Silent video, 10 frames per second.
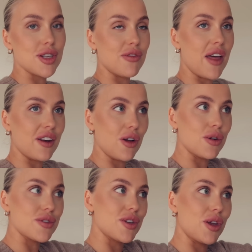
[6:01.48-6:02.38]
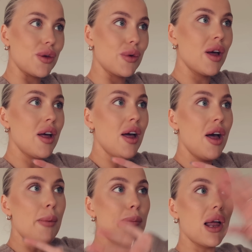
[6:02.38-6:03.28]
You've then got to
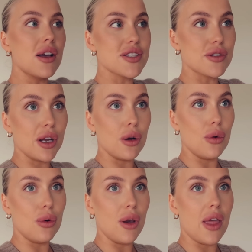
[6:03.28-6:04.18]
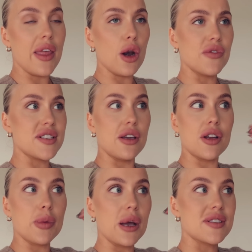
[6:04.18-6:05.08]
plaster it all, and then obviously you're
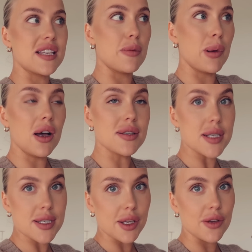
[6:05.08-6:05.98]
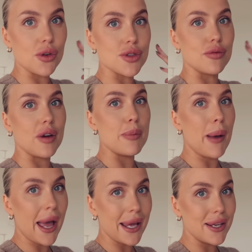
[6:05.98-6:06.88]
going to be able to see the plaster, so you've got to
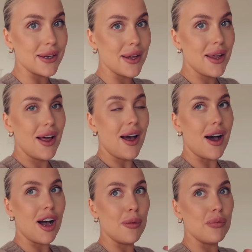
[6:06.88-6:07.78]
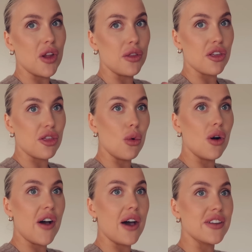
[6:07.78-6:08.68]
repaint. And the
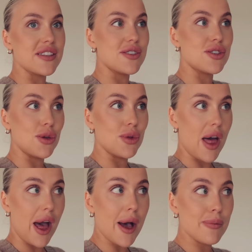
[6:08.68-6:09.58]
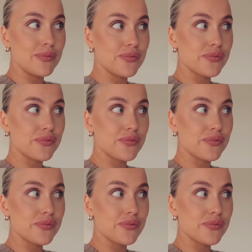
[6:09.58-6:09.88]
thought of having to do that